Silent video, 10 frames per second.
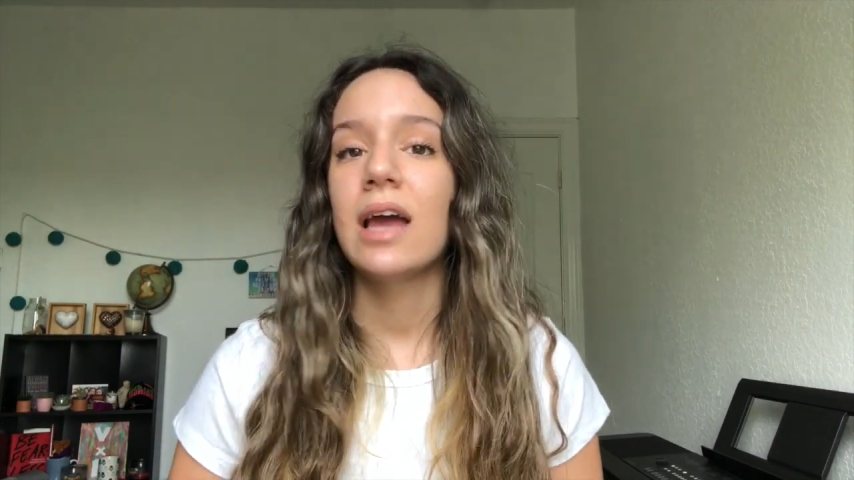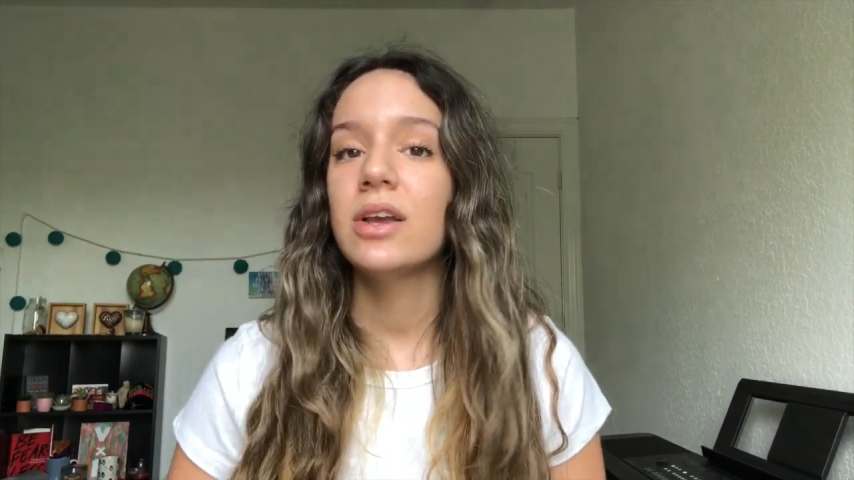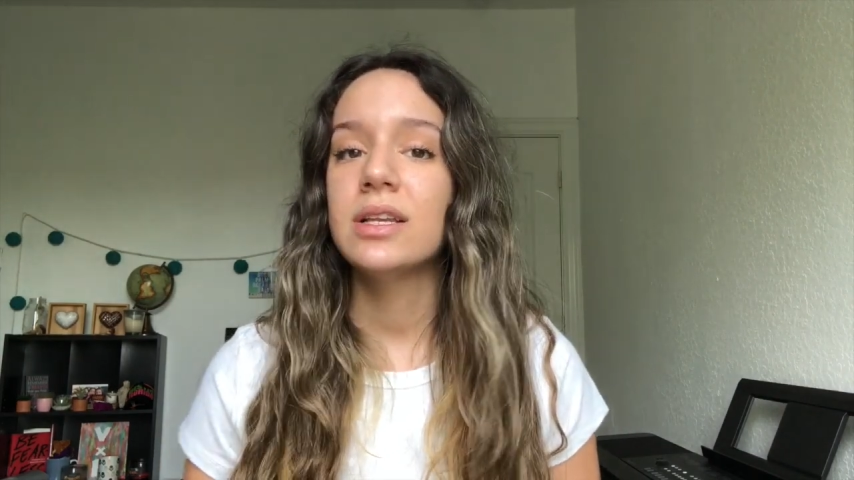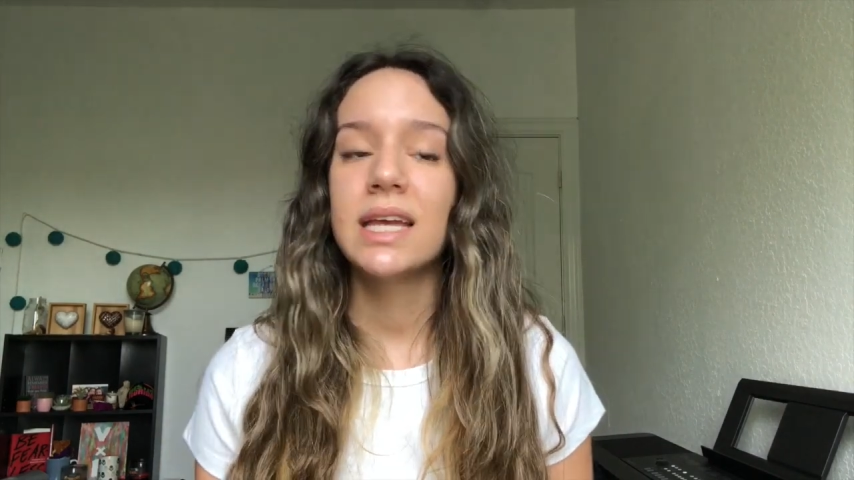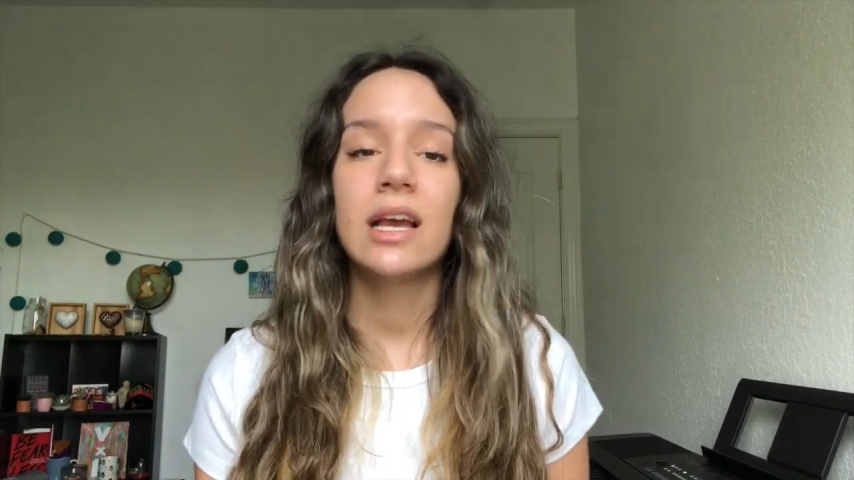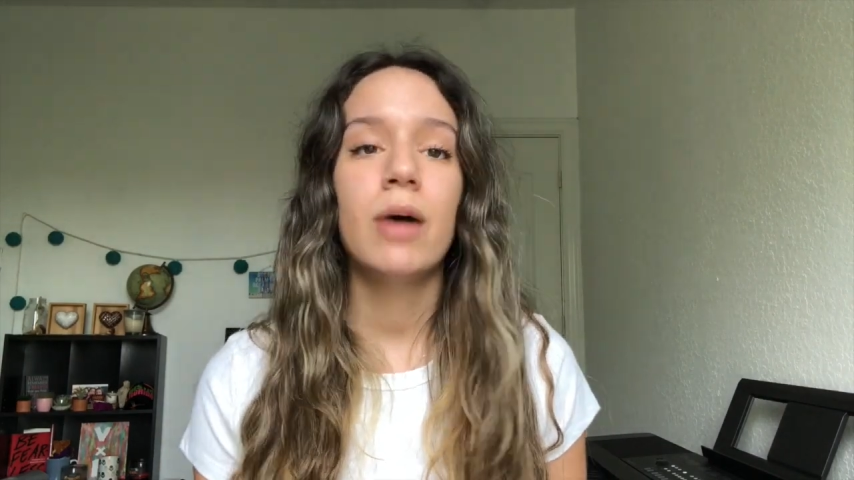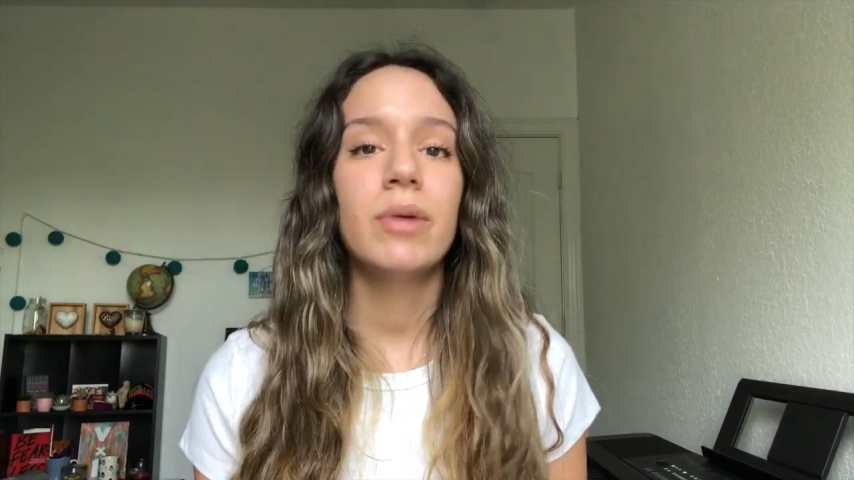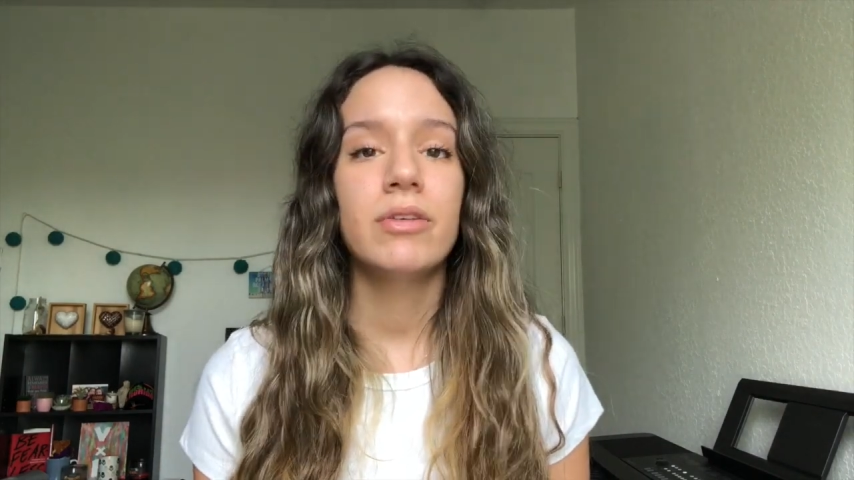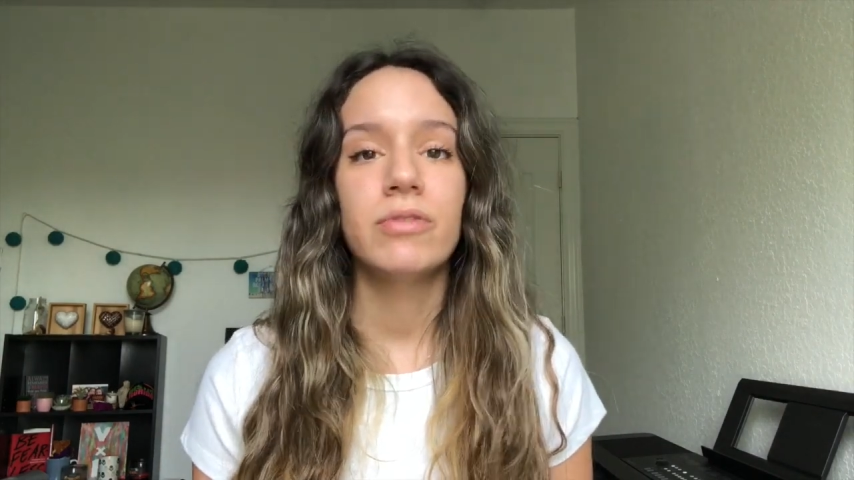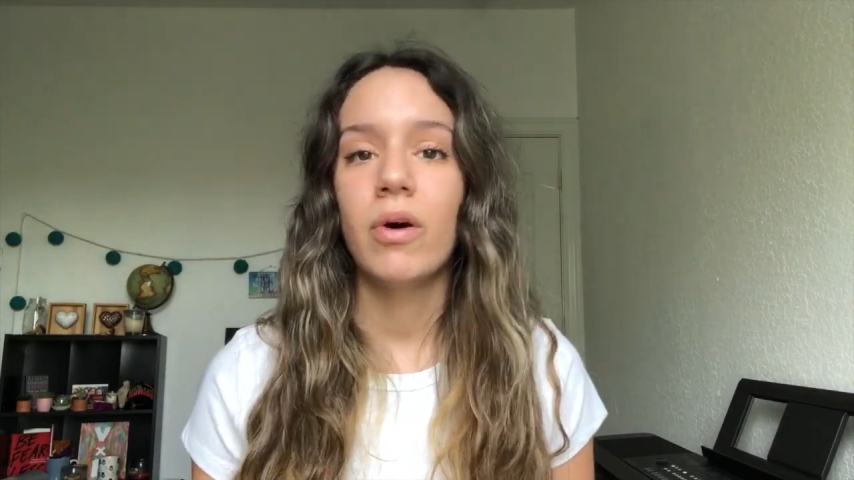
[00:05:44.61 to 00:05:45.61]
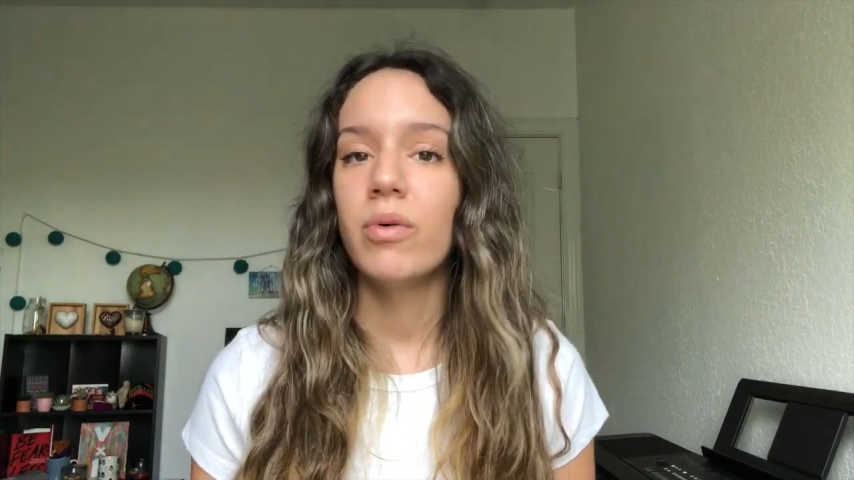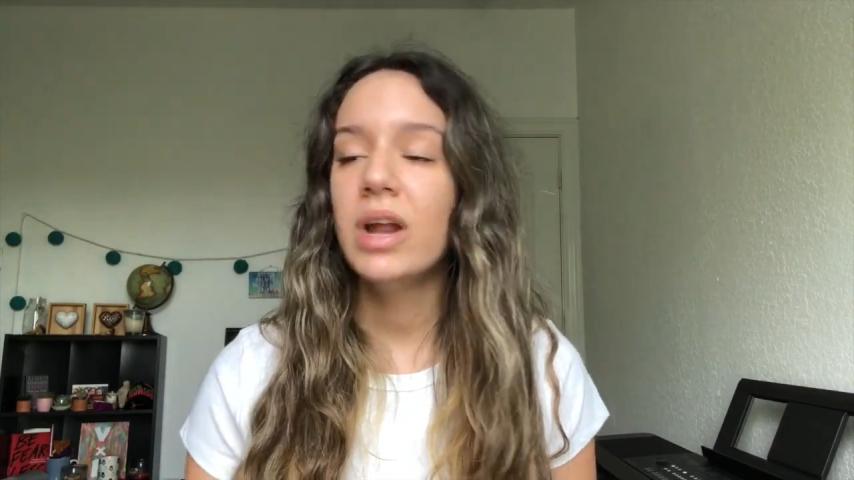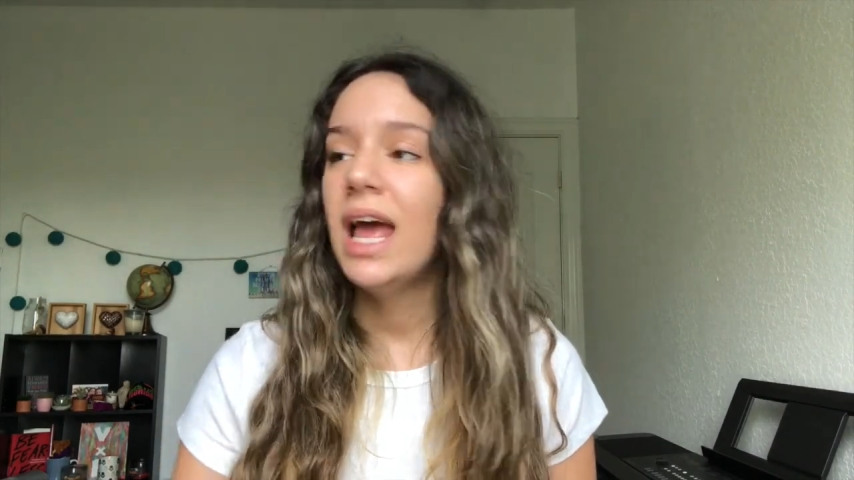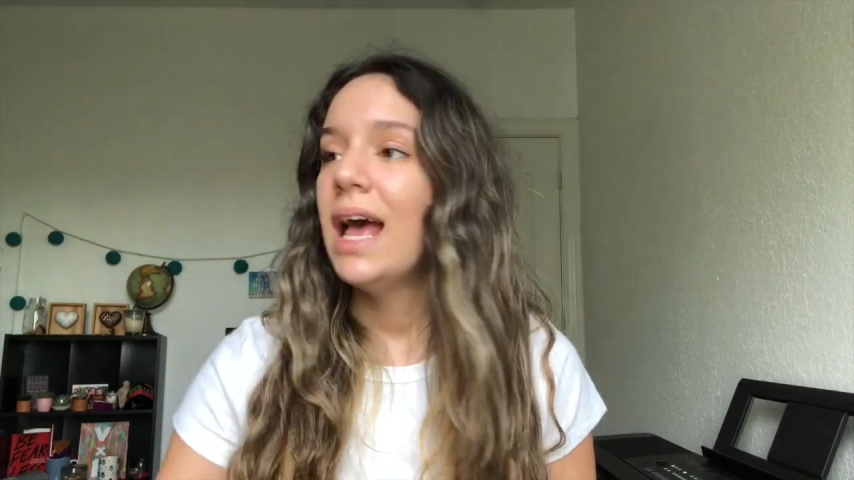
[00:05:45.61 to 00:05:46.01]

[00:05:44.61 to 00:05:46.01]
i could take out my phone